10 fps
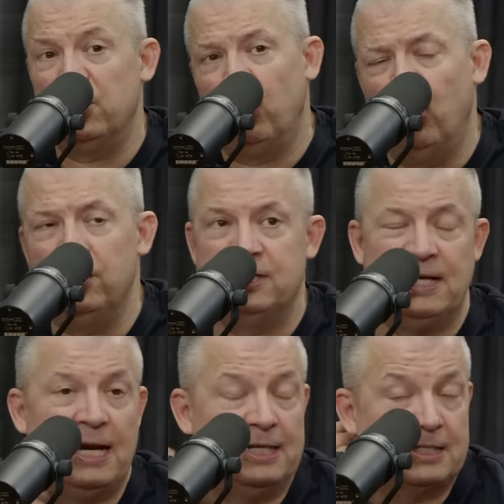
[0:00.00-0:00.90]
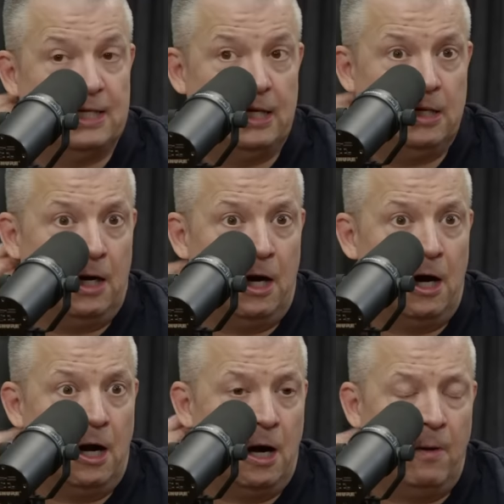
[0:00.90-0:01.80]
the woods in Edison.
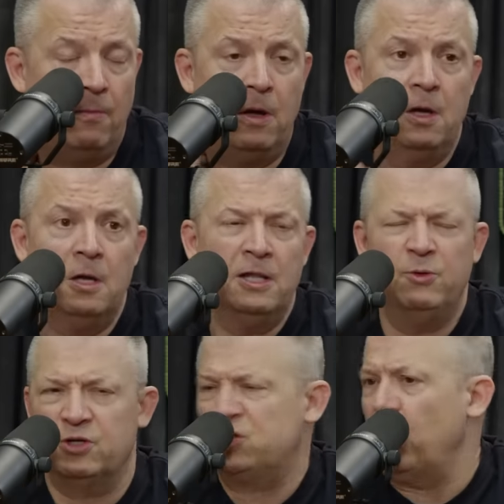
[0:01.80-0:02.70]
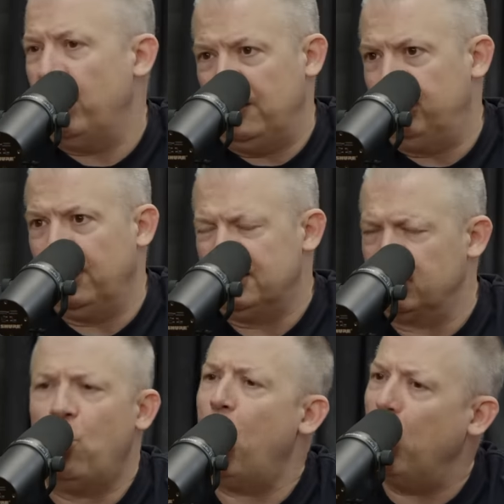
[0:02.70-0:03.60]
Um, there was so many
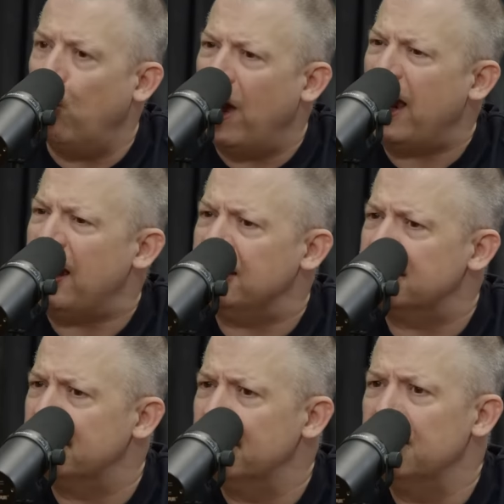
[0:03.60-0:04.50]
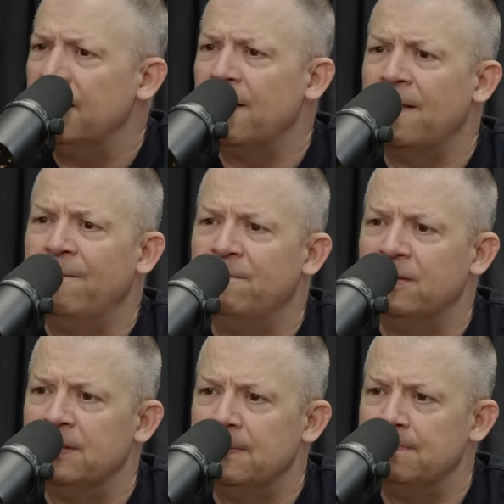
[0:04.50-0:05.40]
places, hallways.
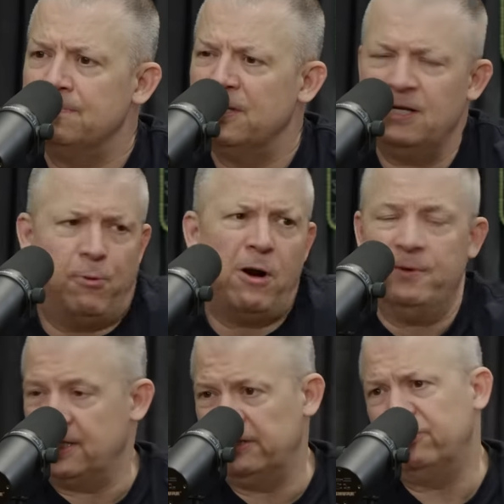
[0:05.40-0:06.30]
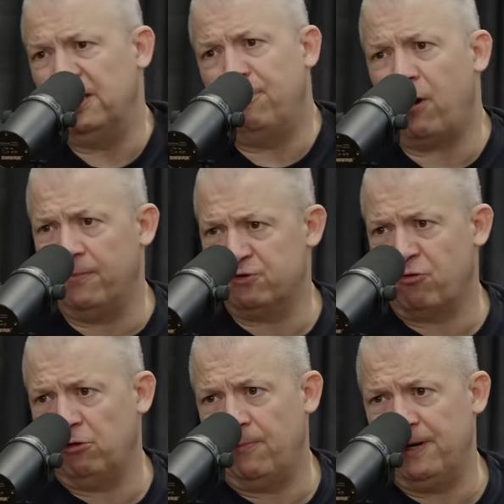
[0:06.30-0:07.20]
Hallways where? In apartments. I lived in the apartments
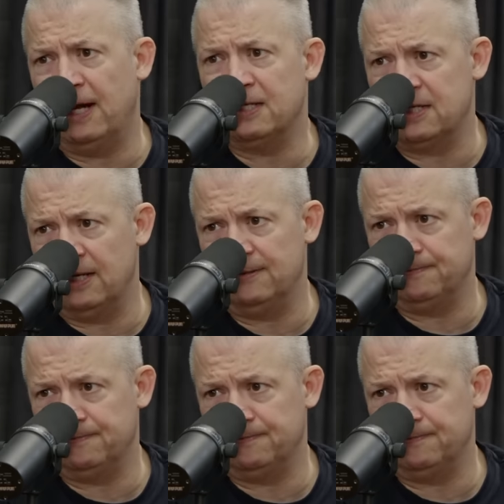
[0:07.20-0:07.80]
growing up in Edison. Oh, like a